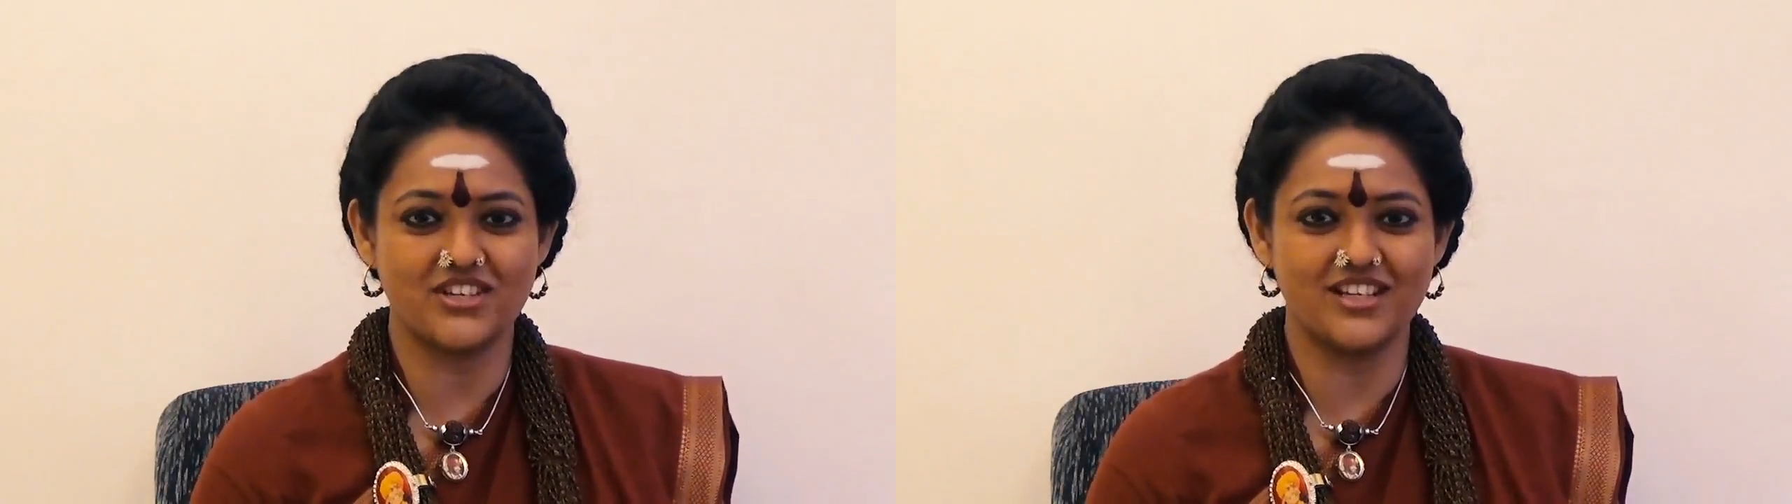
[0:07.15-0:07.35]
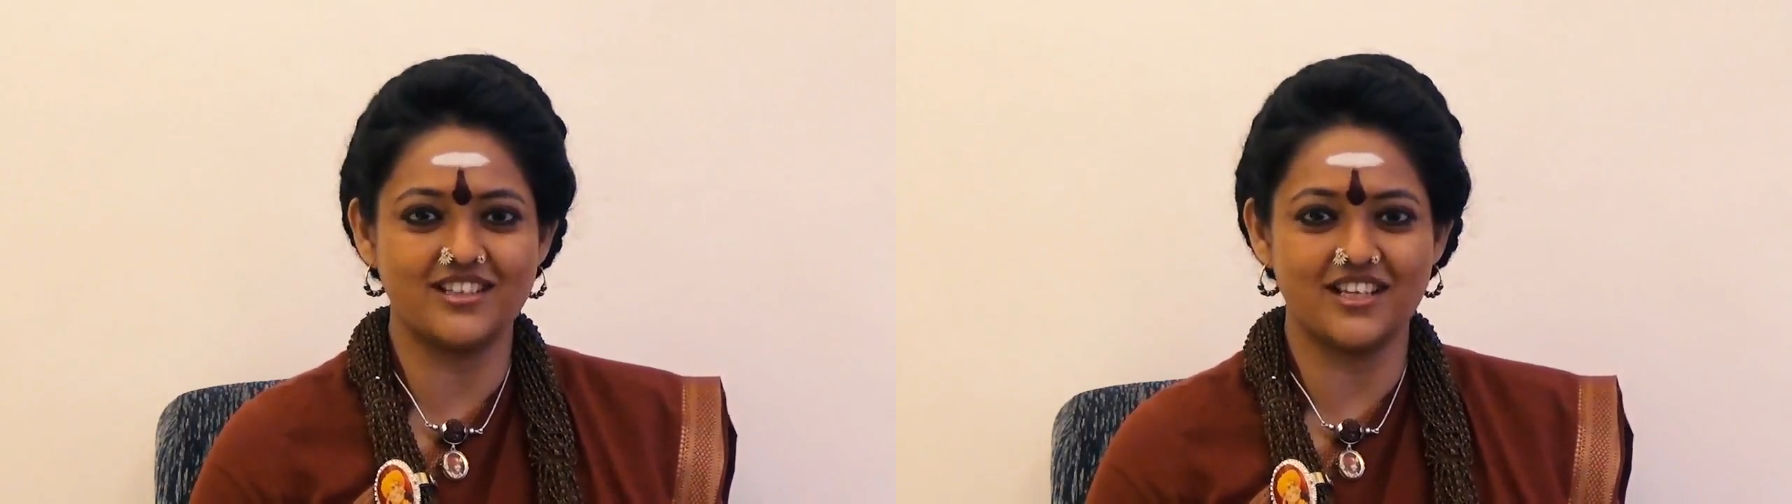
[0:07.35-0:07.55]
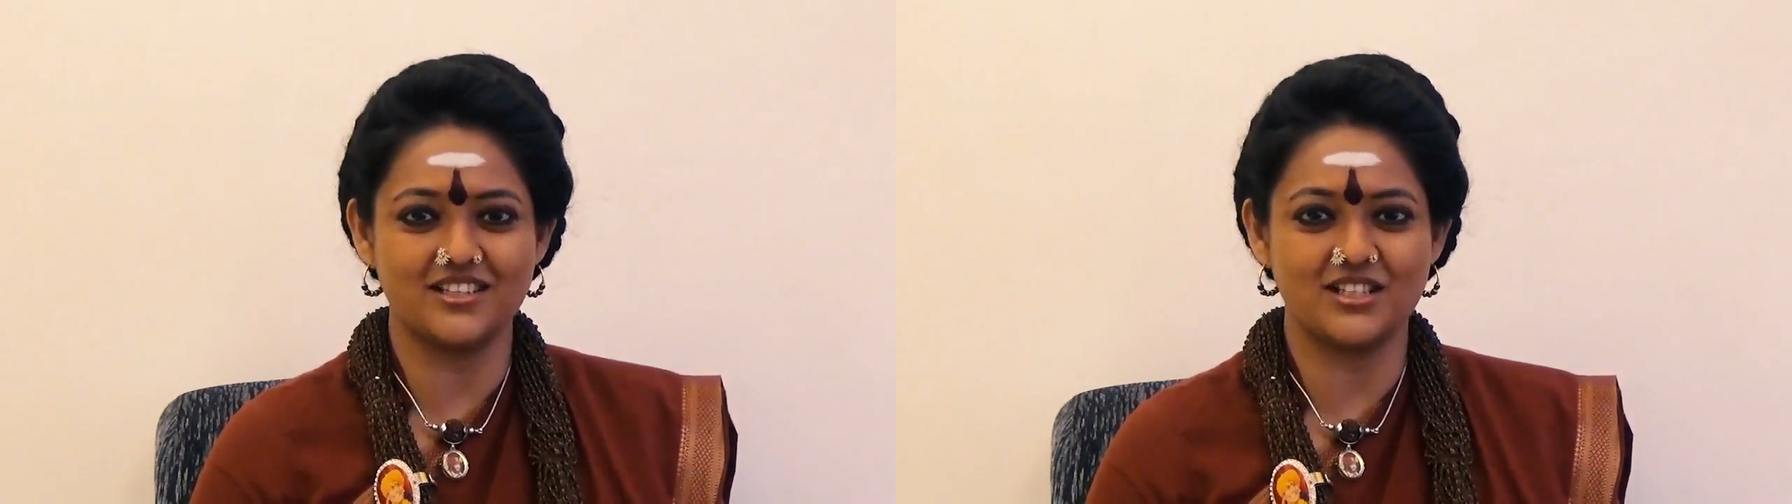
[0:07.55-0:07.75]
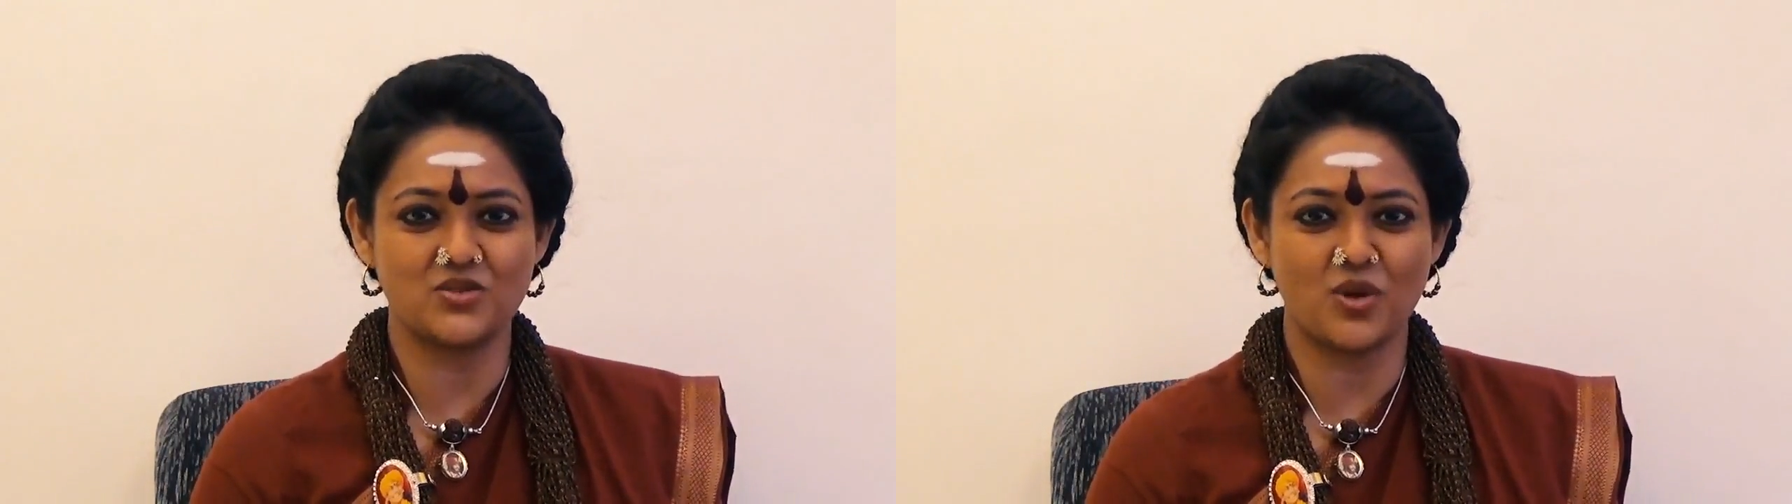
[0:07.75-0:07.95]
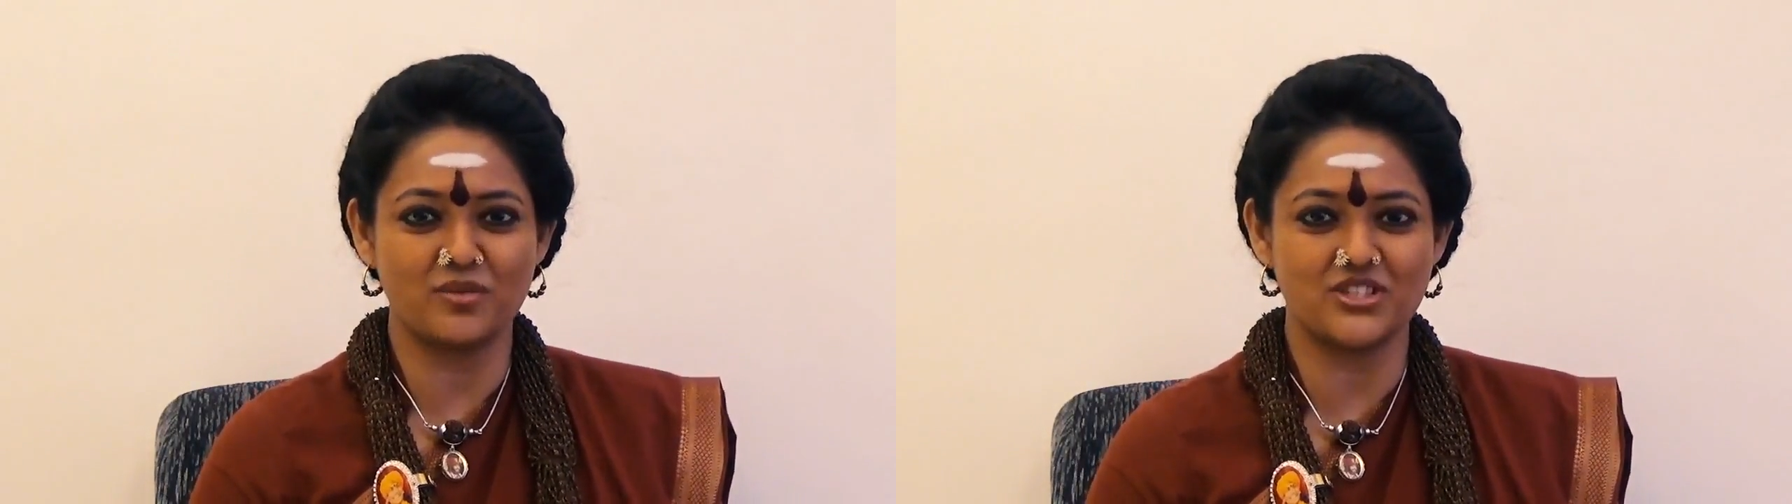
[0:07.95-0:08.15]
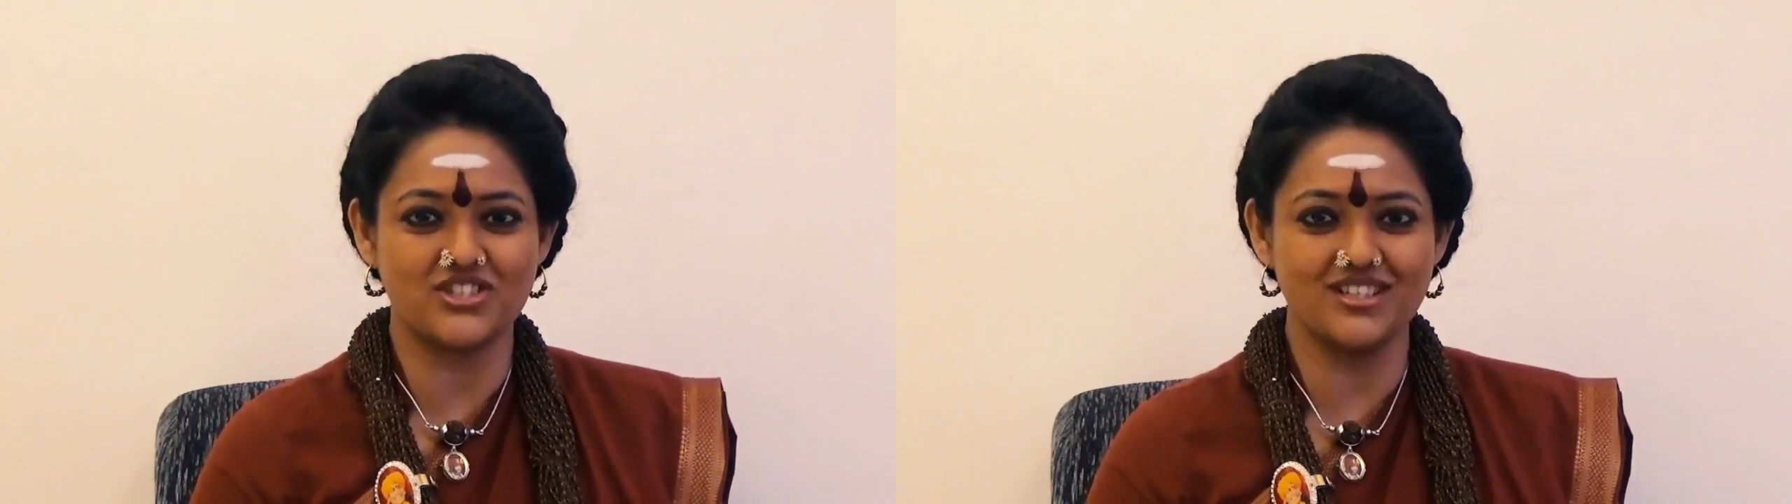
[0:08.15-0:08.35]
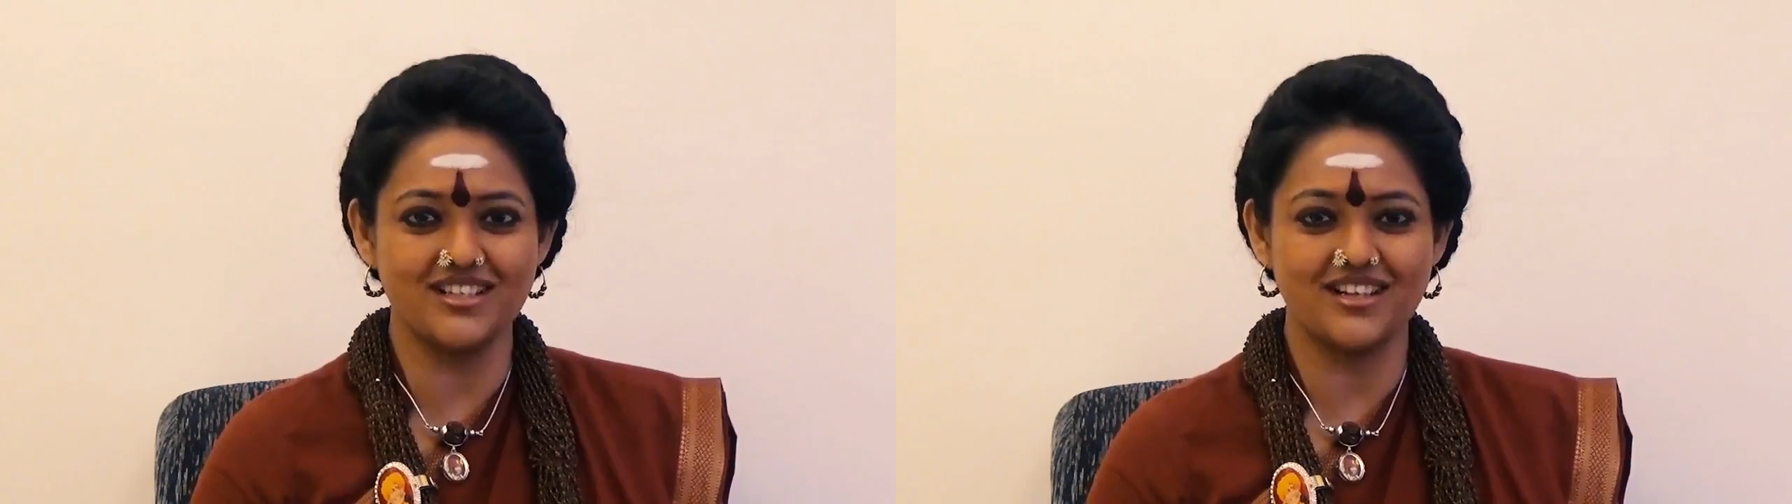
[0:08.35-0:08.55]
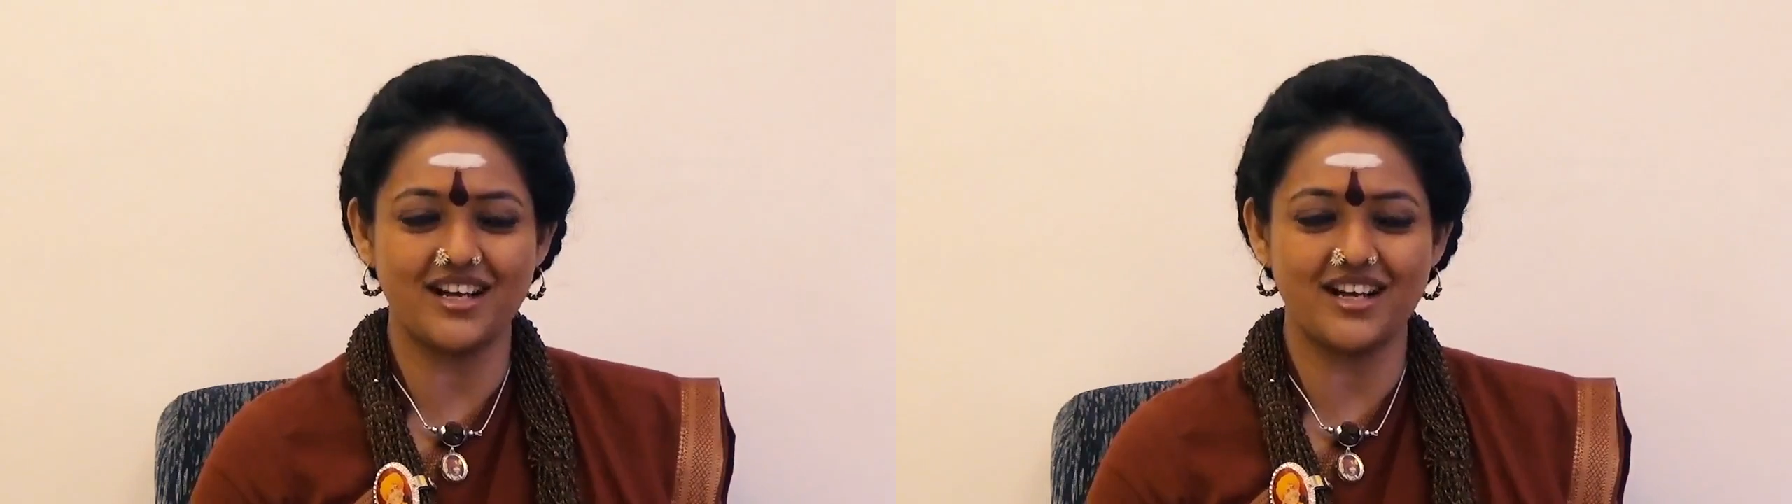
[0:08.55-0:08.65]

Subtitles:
Sri Nithyananda Swamiji,